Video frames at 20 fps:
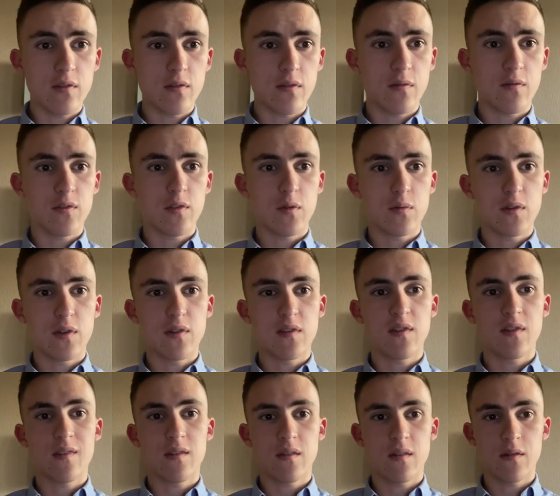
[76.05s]
of
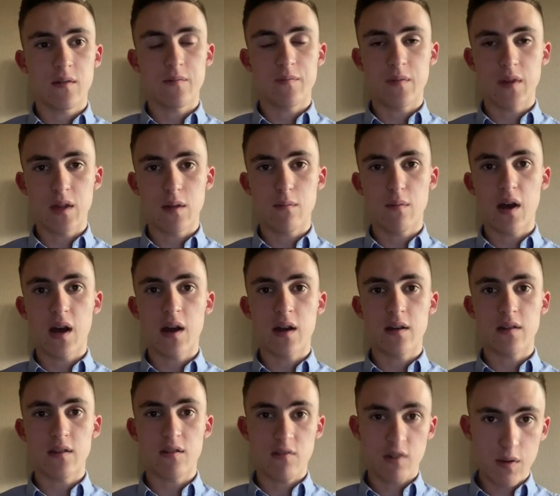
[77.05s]
students in my
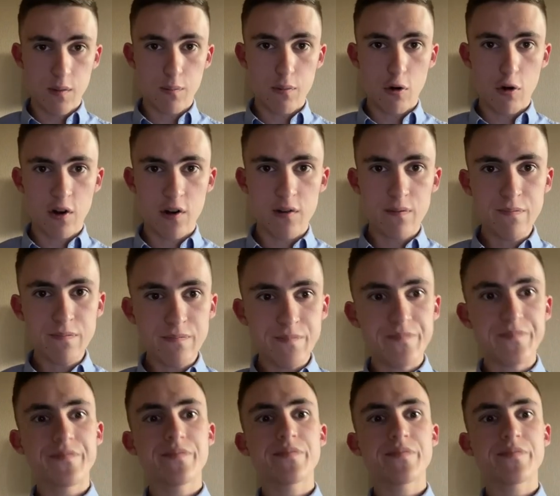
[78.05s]
degree program